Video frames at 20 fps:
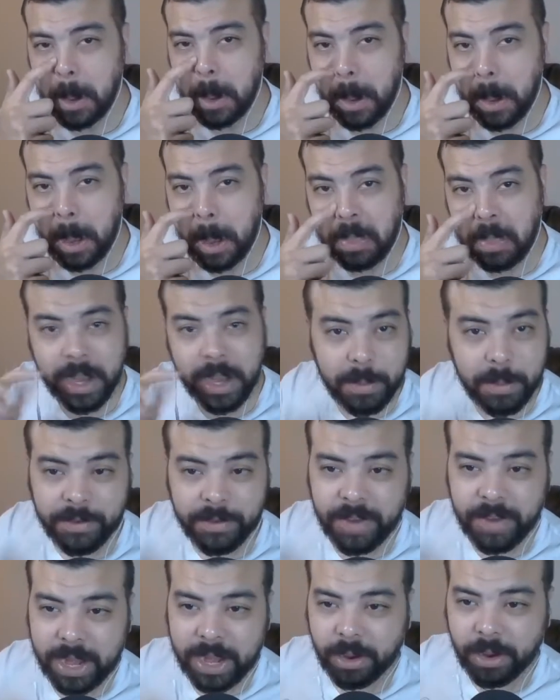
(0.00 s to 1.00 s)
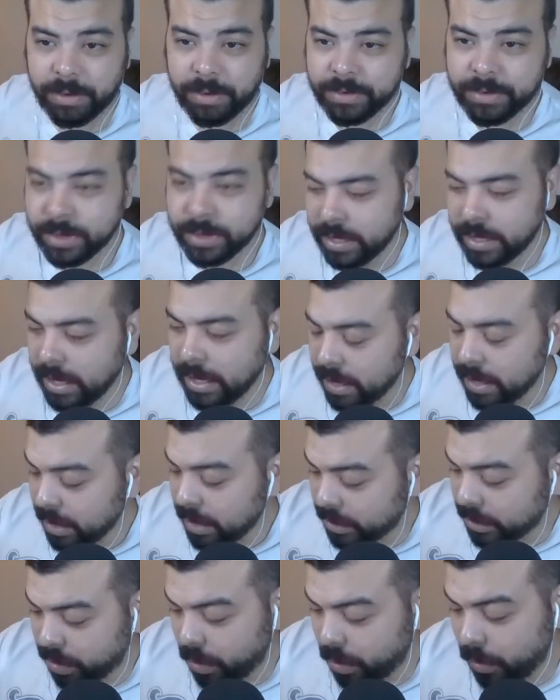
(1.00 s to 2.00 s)
I think I'm gonna fly off.
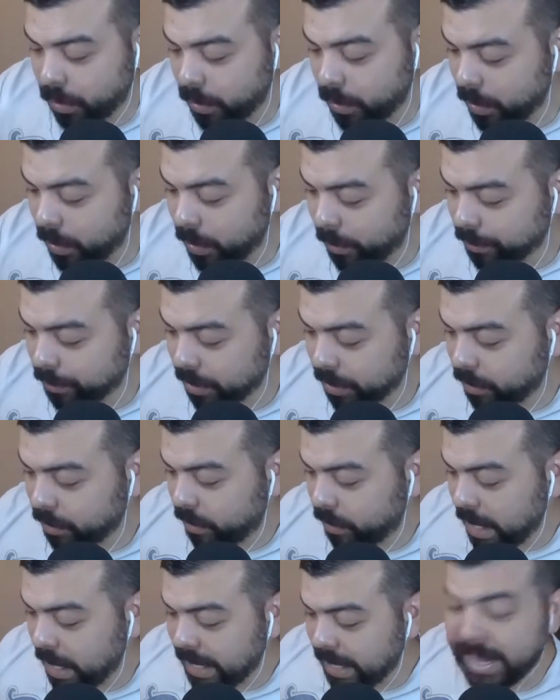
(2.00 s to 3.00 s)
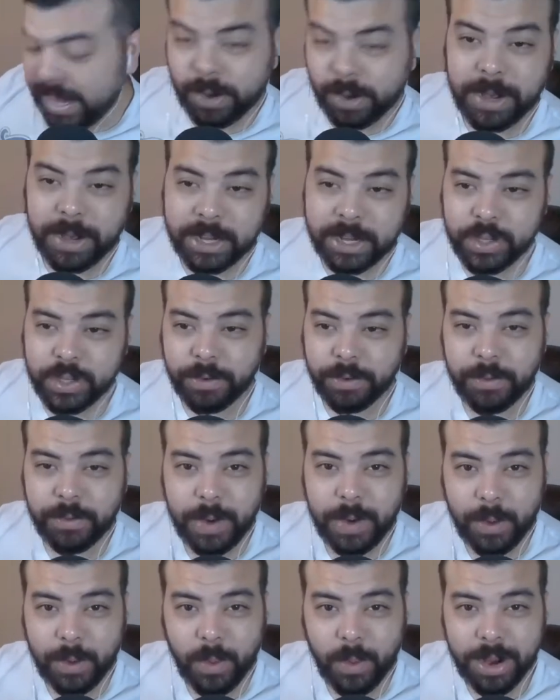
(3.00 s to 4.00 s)
So right now I'm kind of shooting.
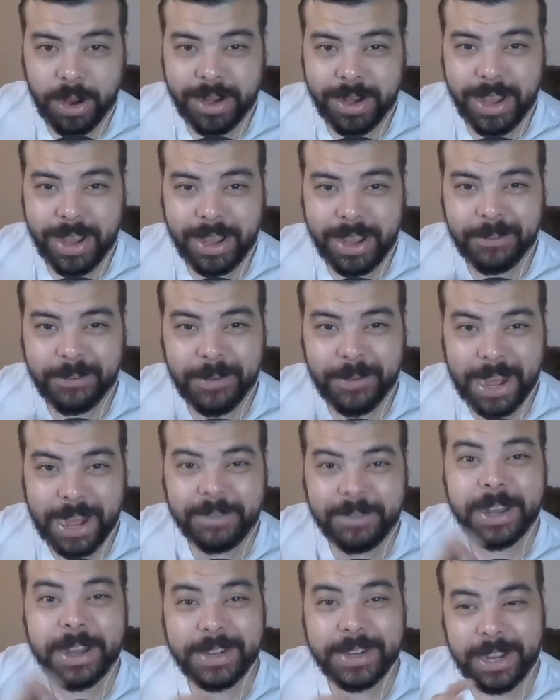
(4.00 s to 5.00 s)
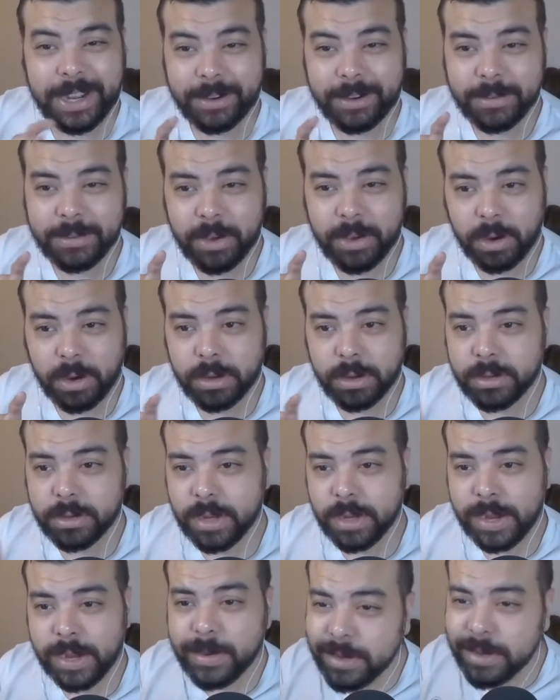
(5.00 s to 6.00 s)
I want a five out of ten card. I,
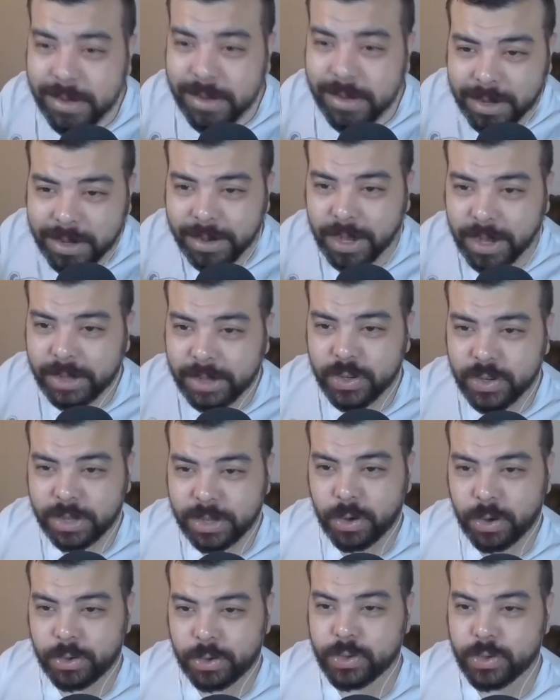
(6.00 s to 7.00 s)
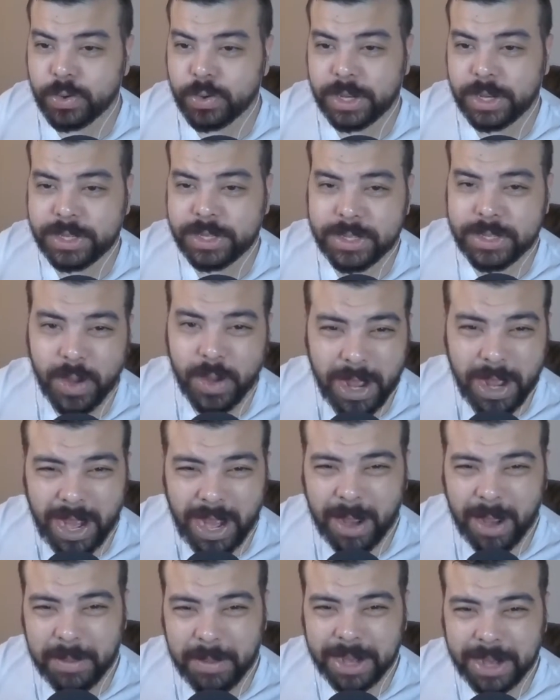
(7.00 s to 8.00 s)
I ain't trying to go too crazy, so I,
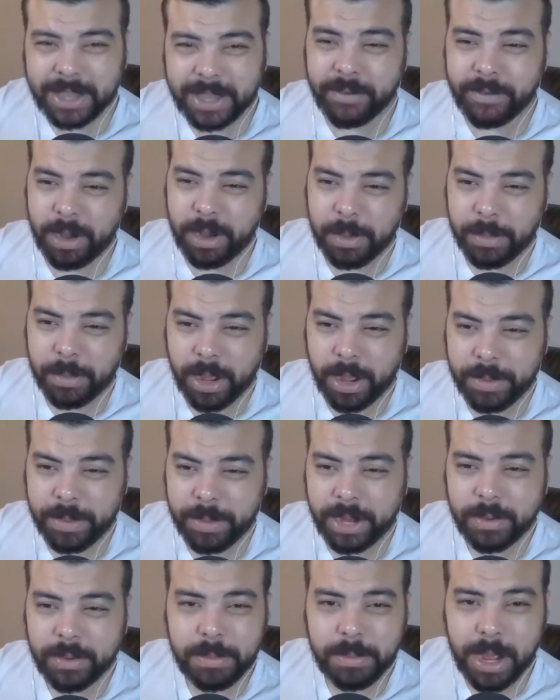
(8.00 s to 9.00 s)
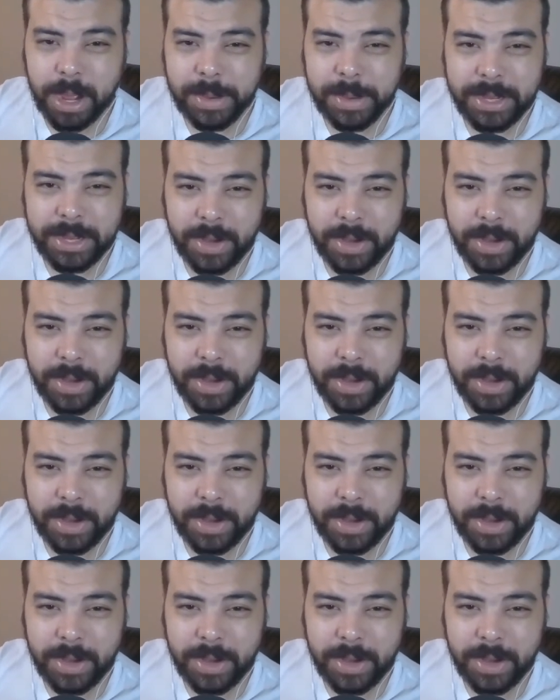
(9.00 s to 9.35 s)
am kind of giving up on Bob now. Bob ain't gonna